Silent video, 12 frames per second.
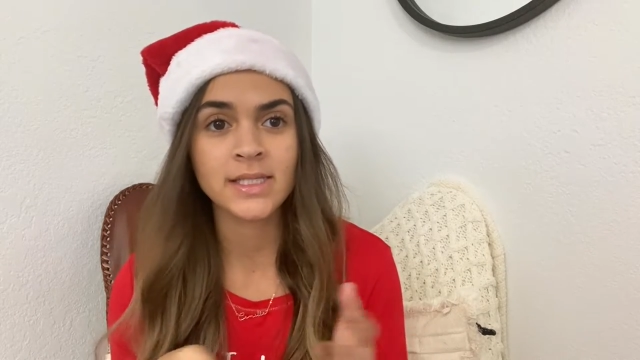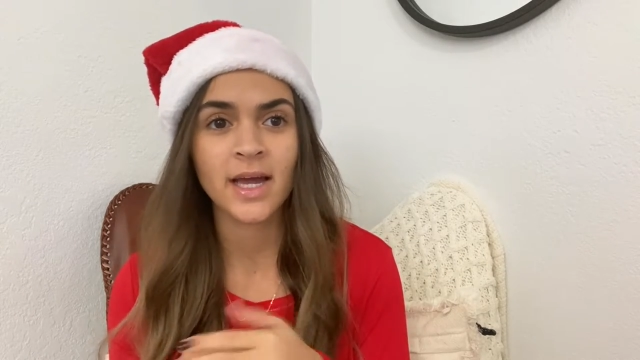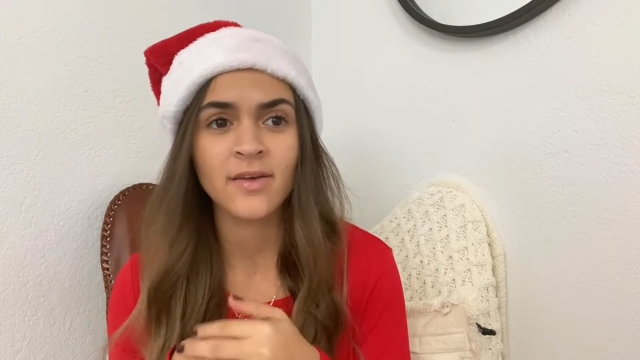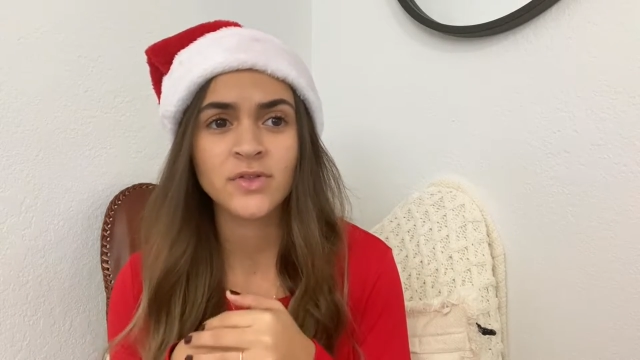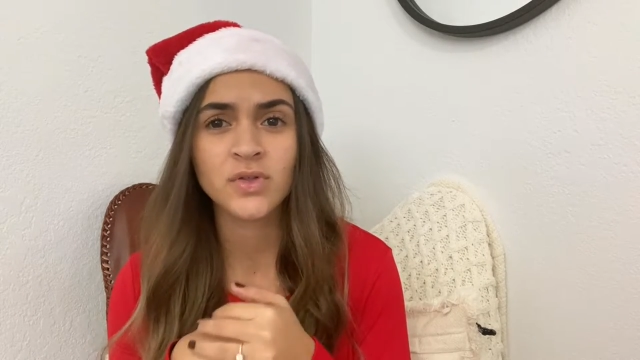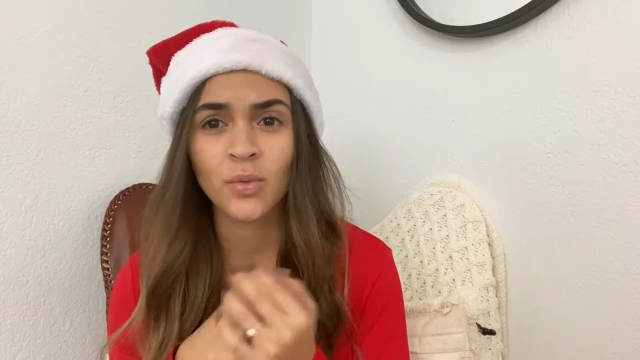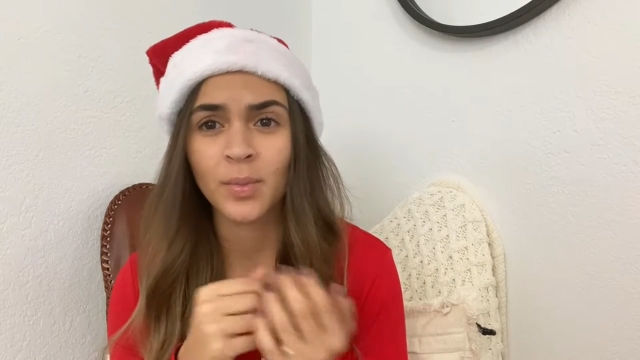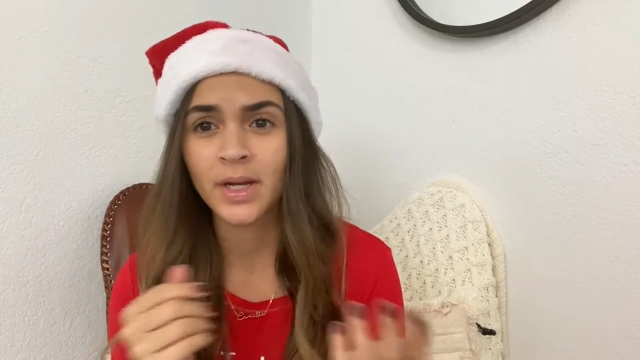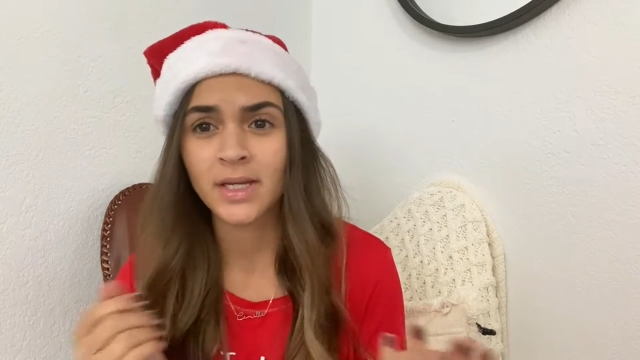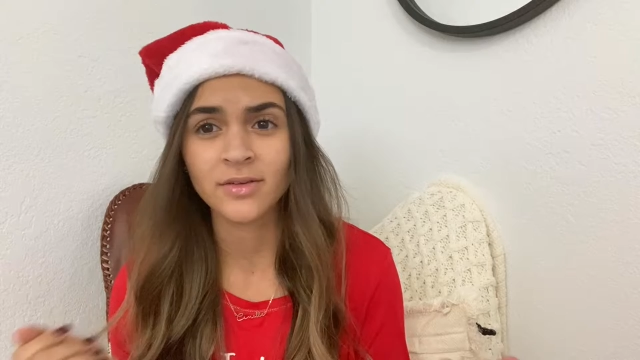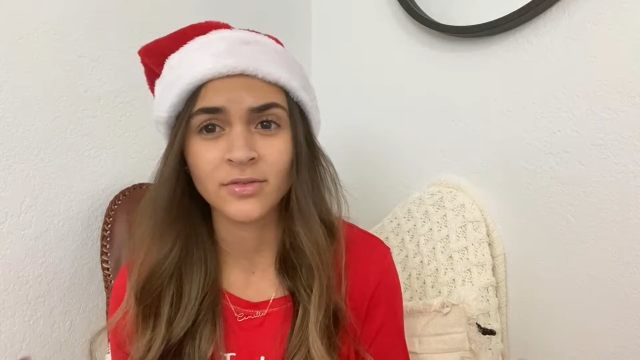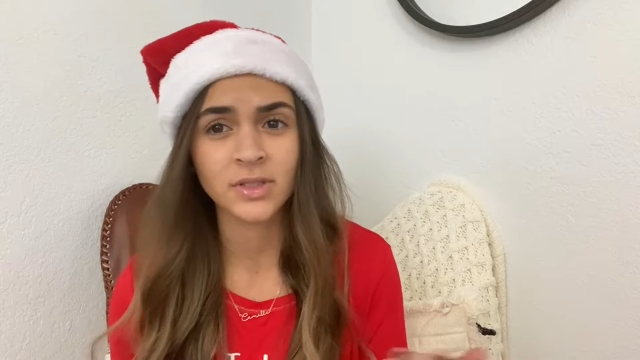They have so many
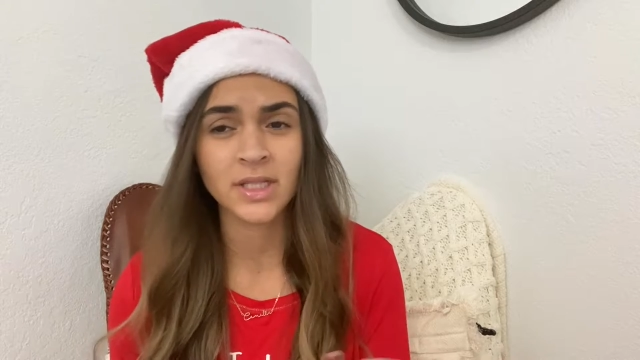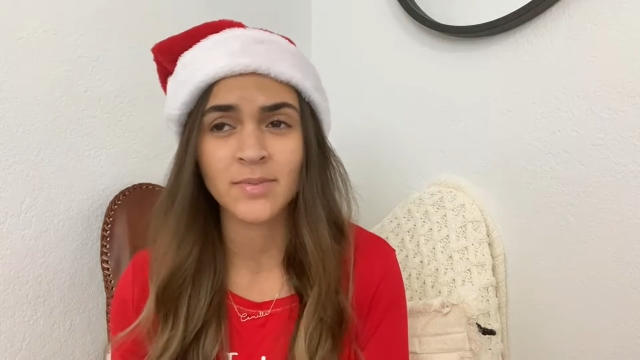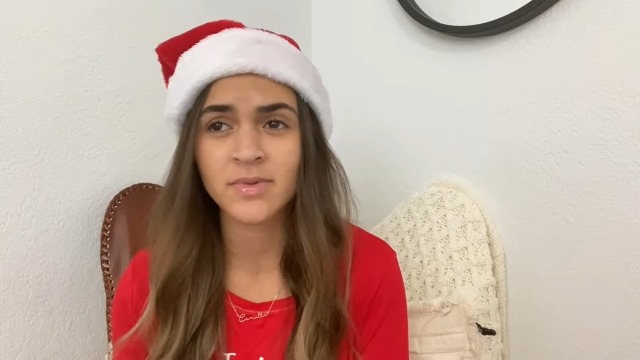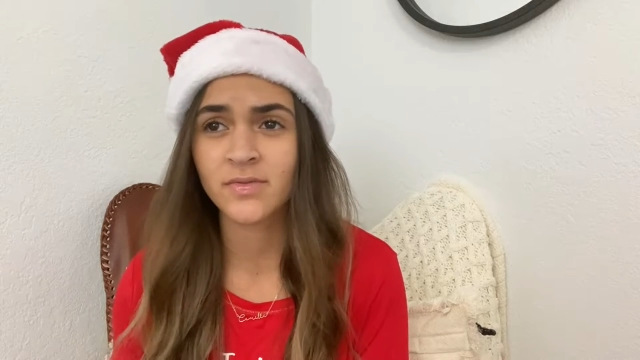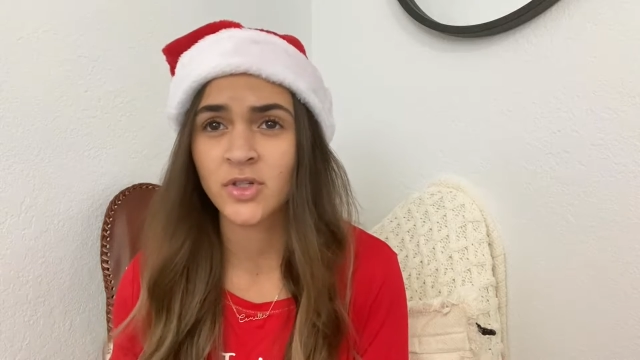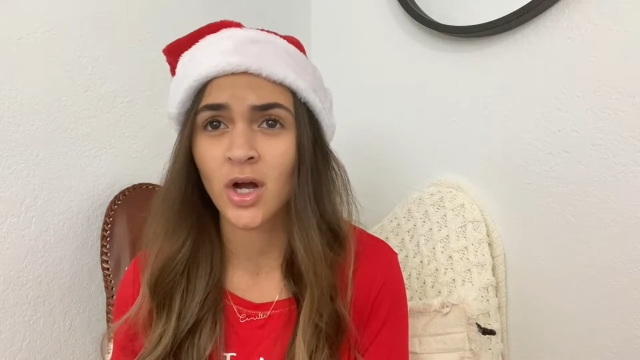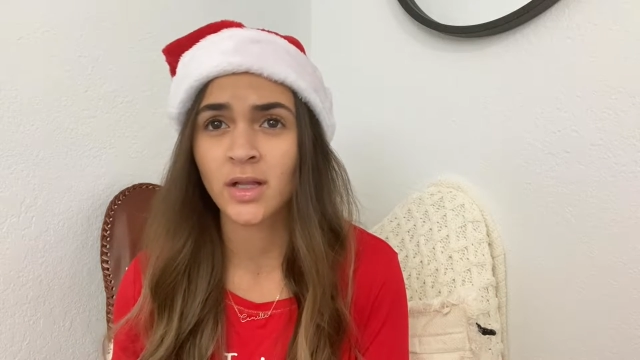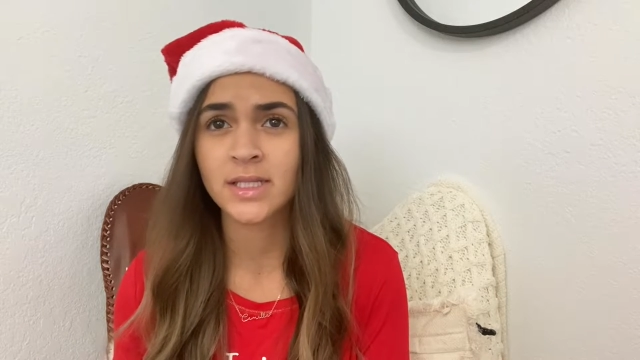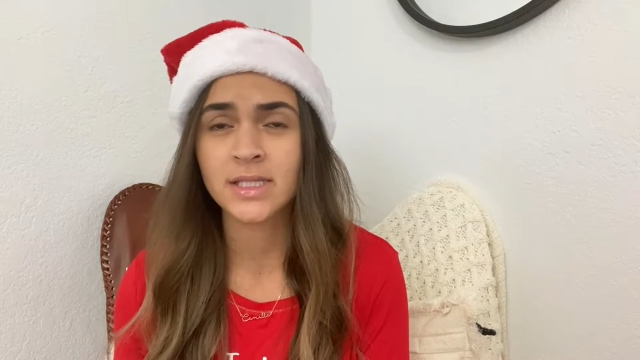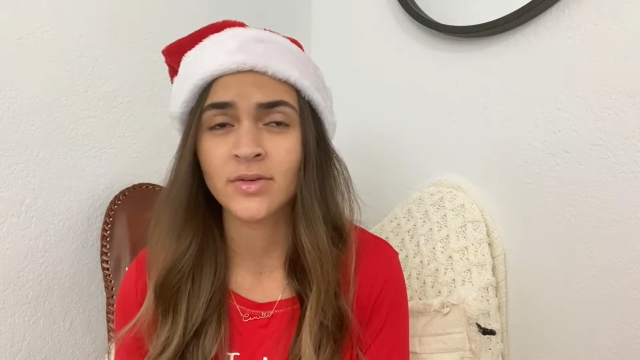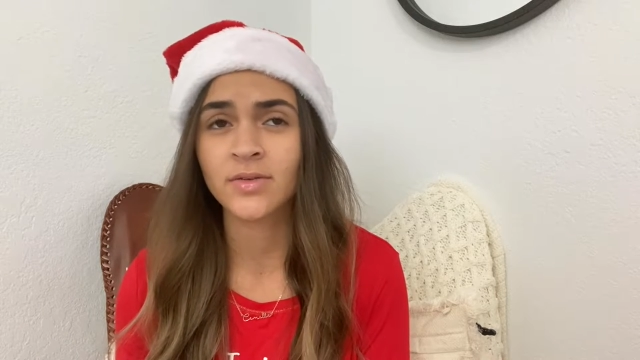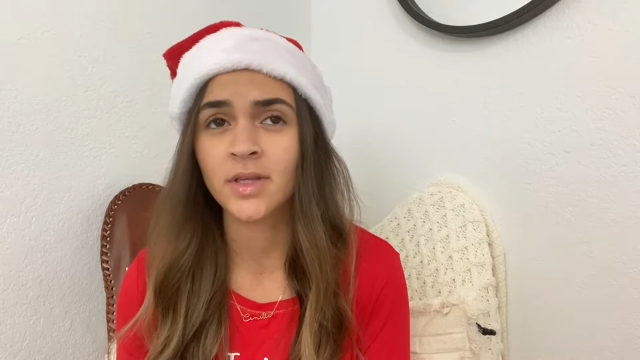different types of
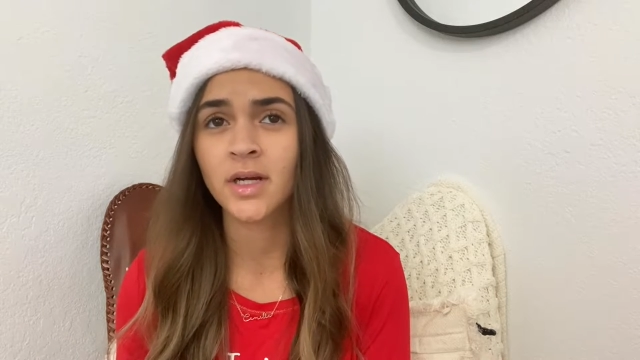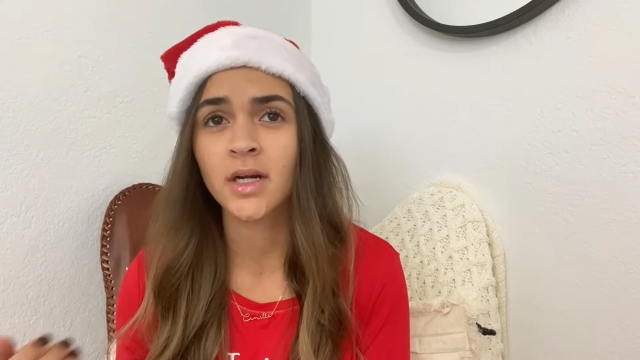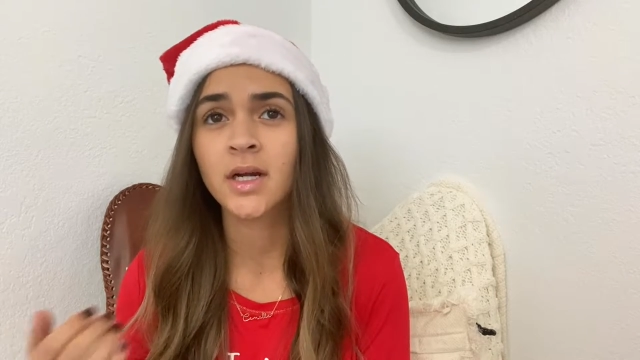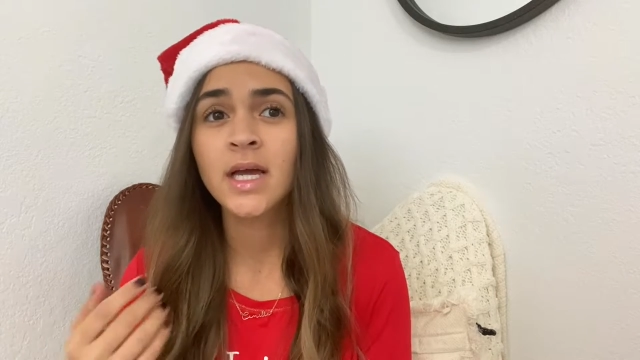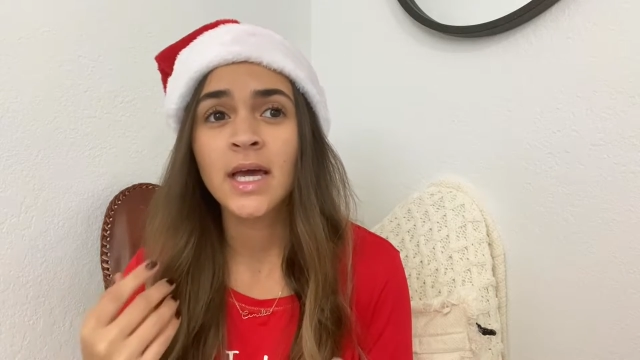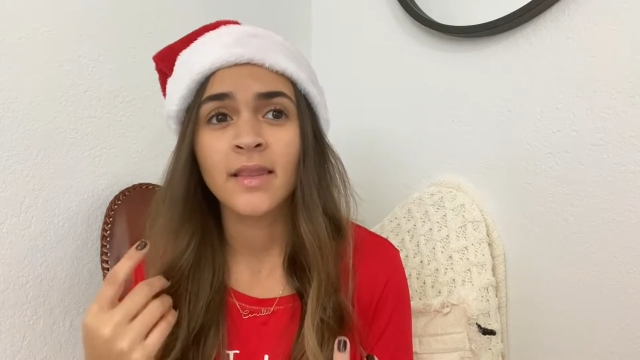chocolates over there.